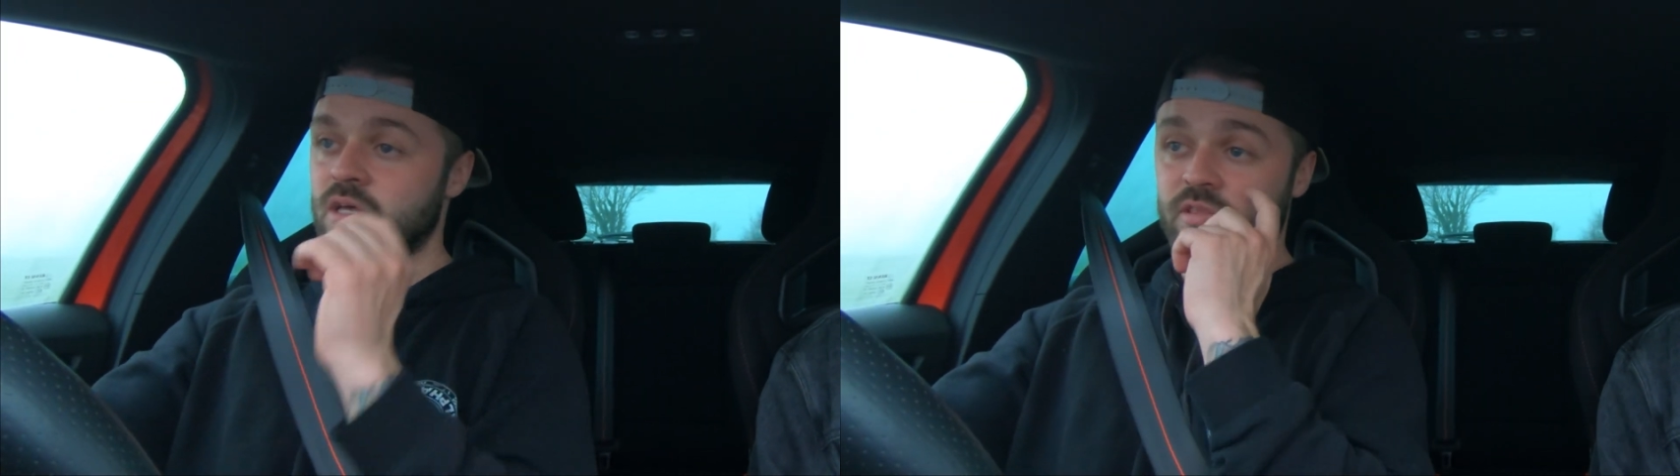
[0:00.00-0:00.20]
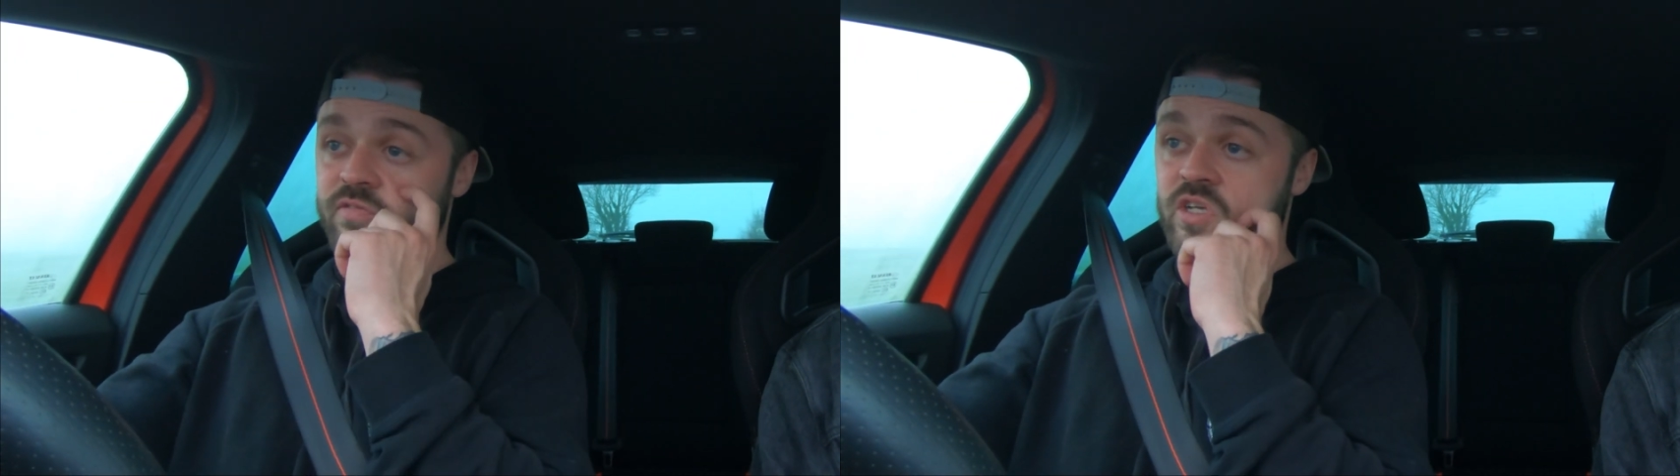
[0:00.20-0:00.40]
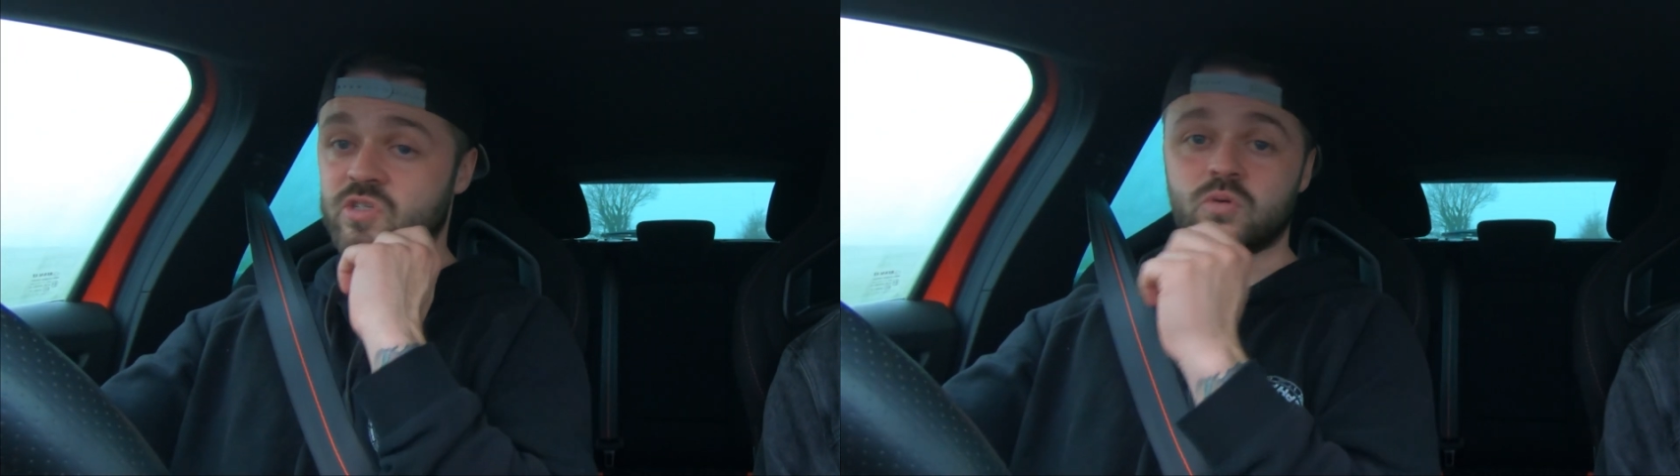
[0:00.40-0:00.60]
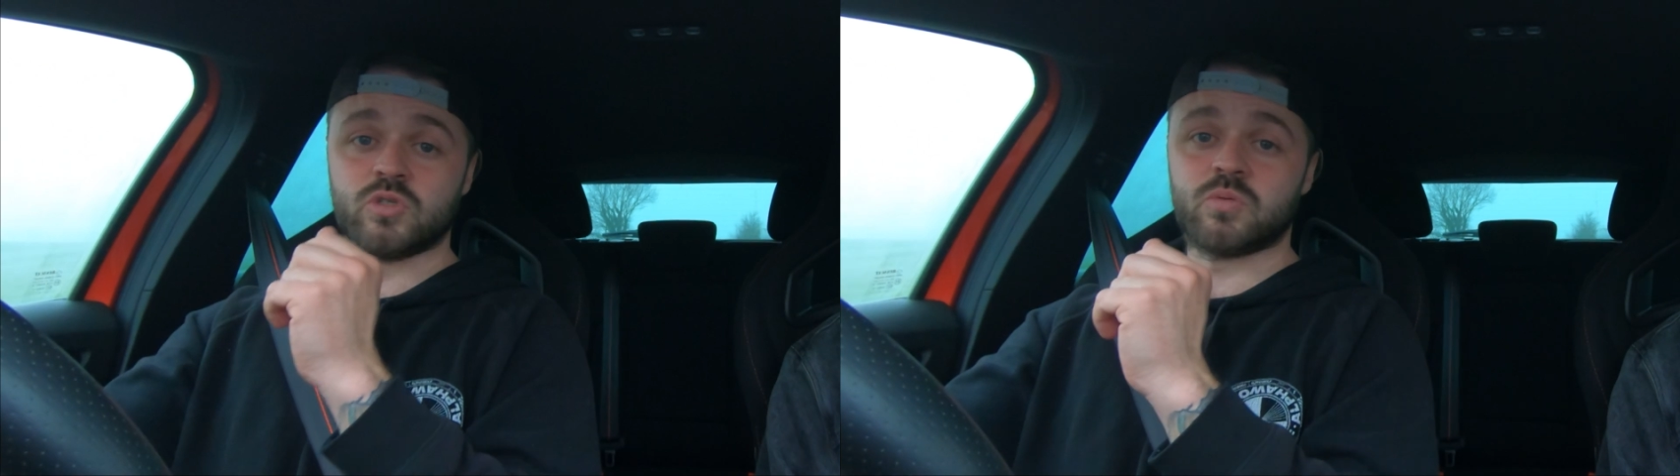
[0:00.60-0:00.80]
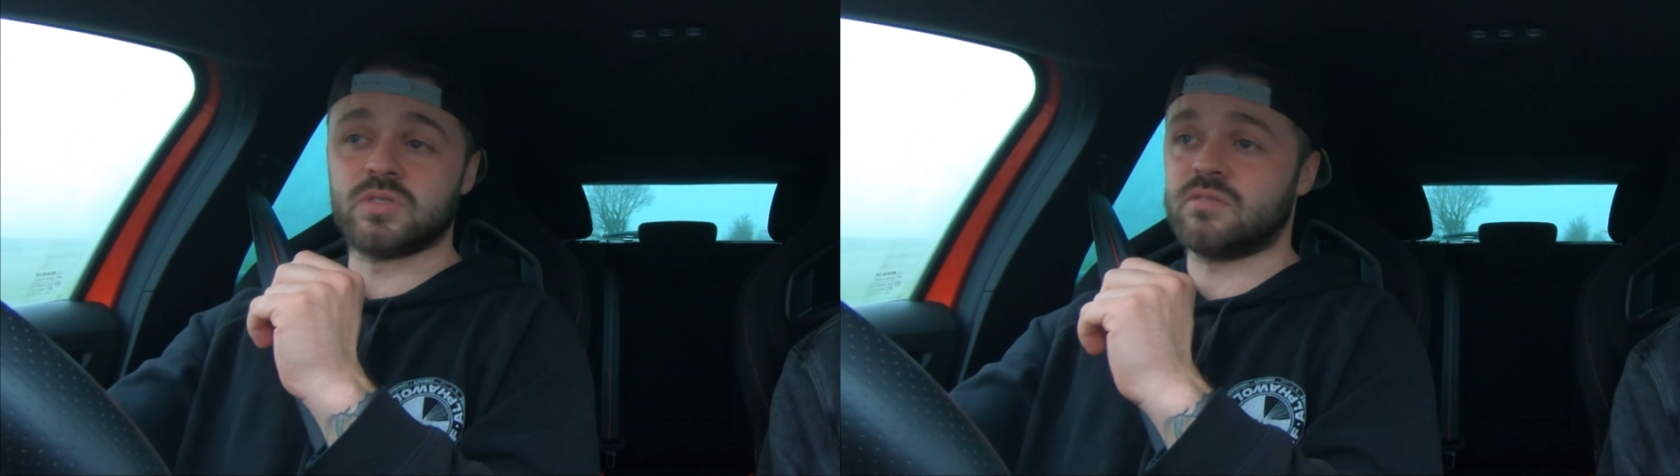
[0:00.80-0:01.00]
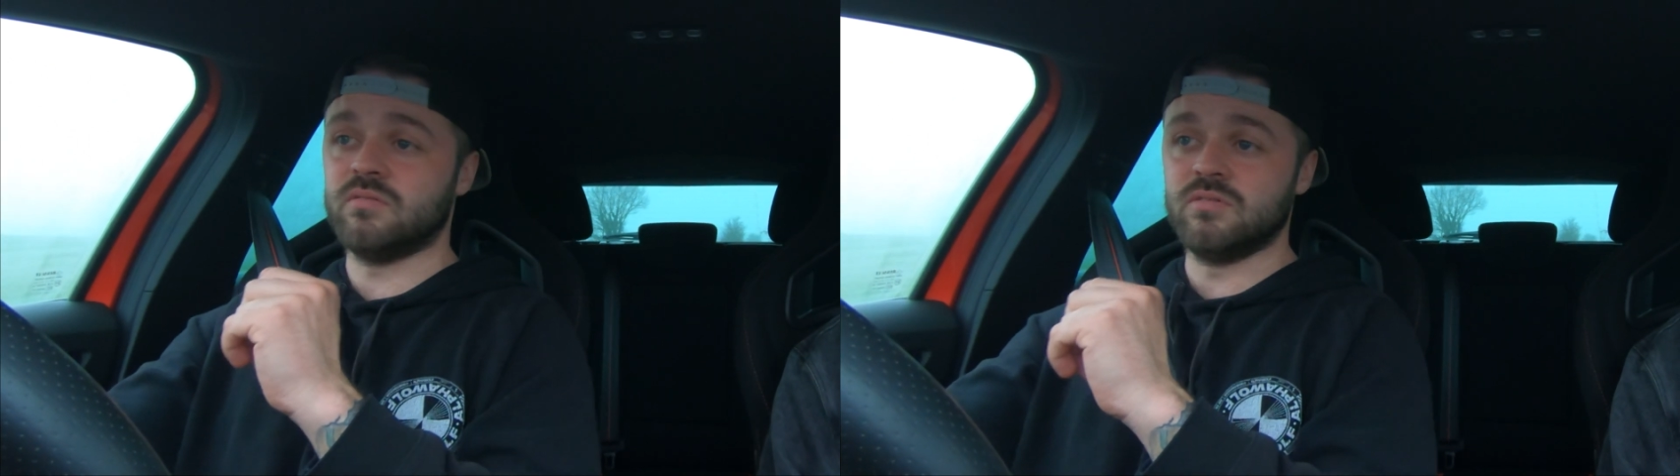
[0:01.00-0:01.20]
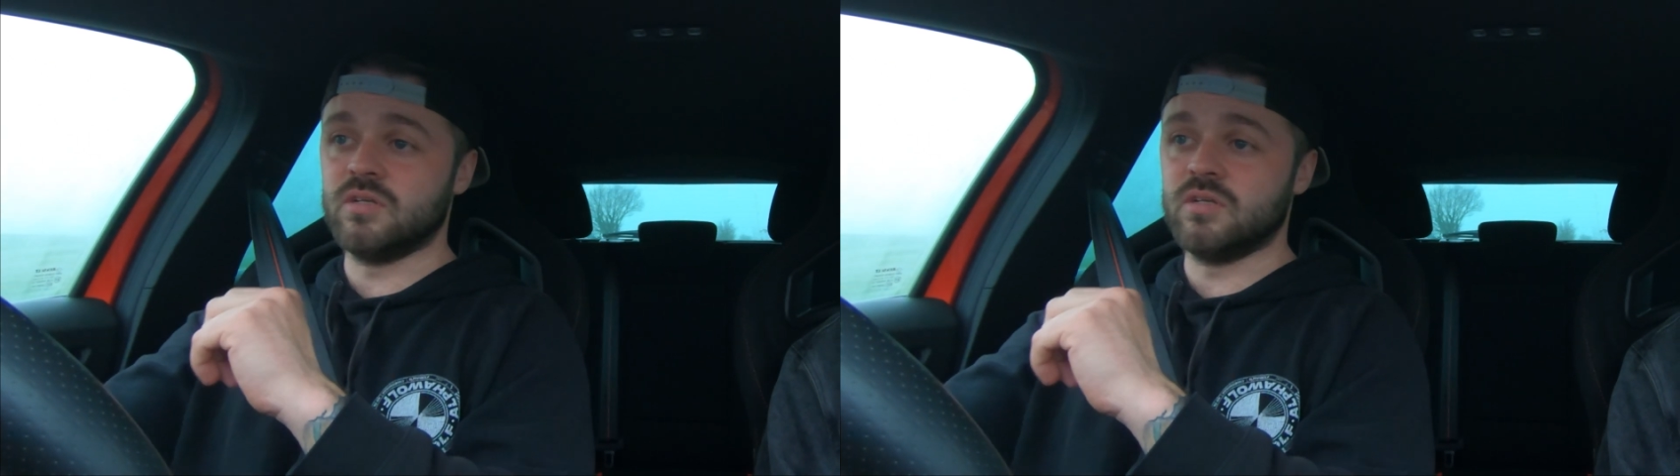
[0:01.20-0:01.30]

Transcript: The first launch was